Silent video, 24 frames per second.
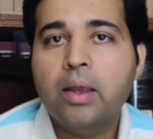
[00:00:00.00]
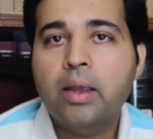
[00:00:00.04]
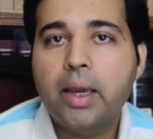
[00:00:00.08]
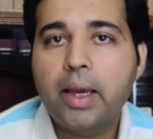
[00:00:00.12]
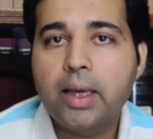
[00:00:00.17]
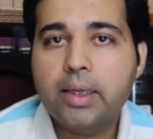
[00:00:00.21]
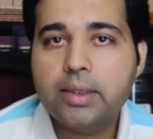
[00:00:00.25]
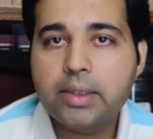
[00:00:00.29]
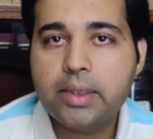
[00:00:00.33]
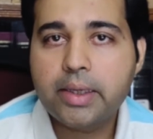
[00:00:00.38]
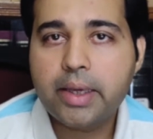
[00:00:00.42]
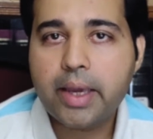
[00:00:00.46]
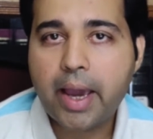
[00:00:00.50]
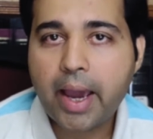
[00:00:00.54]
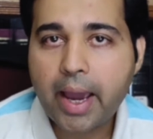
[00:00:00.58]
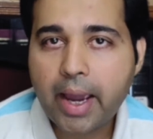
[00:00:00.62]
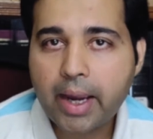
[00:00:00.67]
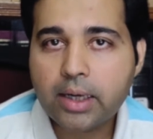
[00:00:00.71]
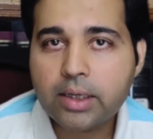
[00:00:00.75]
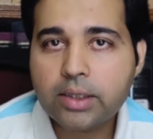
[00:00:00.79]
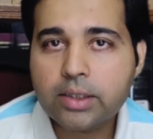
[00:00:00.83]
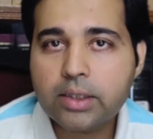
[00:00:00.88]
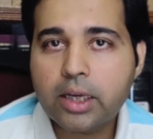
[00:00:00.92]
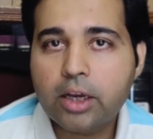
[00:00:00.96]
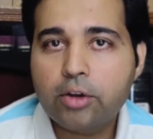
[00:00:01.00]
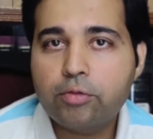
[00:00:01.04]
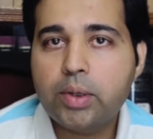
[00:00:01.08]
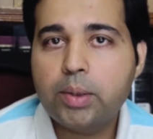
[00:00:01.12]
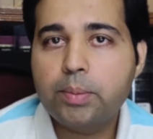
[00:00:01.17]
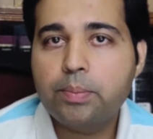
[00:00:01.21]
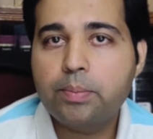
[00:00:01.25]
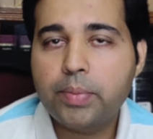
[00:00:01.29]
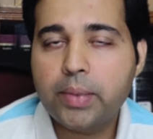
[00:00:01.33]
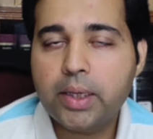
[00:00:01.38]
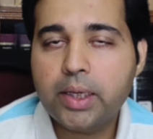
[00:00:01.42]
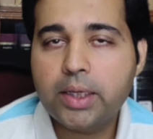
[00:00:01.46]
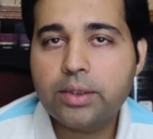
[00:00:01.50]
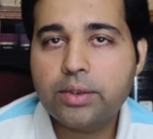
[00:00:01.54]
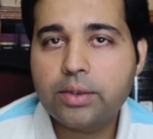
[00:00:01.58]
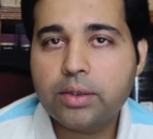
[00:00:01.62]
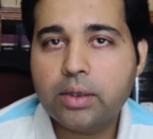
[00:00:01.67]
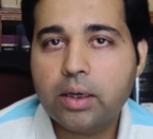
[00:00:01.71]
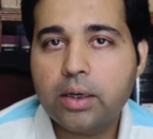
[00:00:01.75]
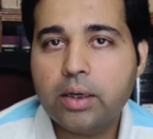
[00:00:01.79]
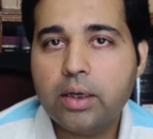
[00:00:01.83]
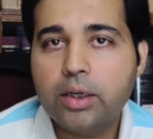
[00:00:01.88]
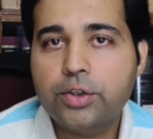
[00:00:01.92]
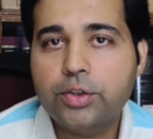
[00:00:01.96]
as the acts have been placed
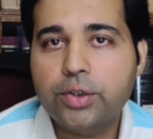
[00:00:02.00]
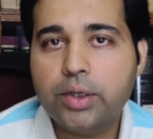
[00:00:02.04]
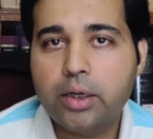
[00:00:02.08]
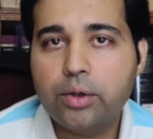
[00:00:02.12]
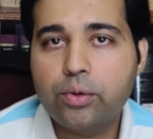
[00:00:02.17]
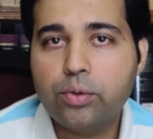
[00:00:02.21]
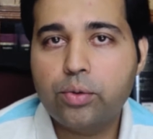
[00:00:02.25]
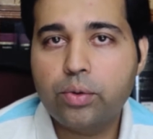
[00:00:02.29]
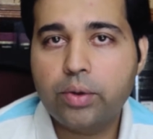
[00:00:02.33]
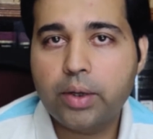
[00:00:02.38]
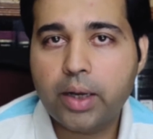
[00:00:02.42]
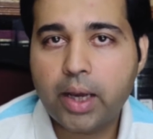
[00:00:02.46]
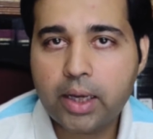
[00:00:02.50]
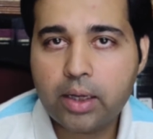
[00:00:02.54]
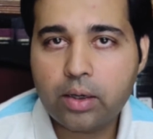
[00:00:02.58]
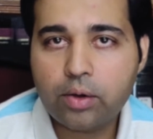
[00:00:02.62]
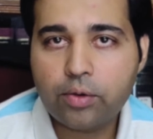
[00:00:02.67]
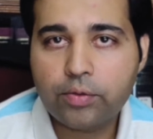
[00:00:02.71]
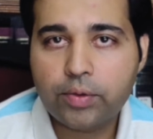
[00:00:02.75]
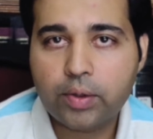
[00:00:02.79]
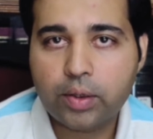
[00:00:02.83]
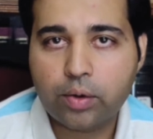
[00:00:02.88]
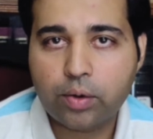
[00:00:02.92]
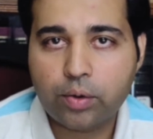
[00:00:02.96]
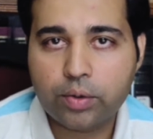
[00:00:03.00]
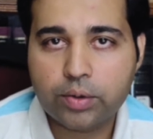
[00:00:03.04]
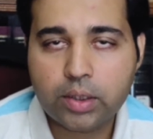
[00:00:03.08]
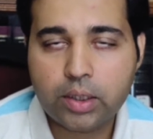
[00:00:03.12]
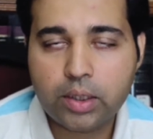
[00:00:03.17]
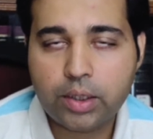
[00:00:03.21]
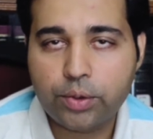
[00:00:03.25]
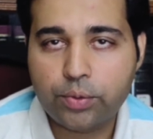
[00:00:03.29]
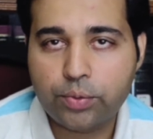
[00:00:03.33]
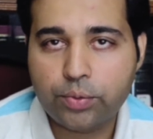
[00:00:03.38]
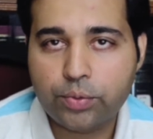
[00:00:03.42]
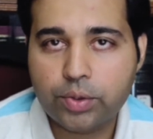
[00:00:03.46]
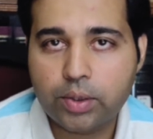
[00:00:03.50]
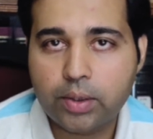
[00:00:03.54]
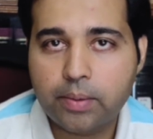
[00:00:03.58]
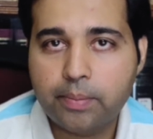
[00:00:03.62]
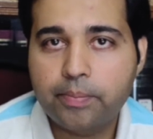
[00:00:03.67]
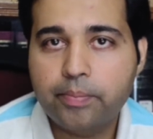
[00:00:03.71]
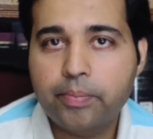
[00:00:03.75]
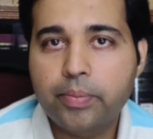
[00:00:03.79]
under Schedule 9 of the Constitution,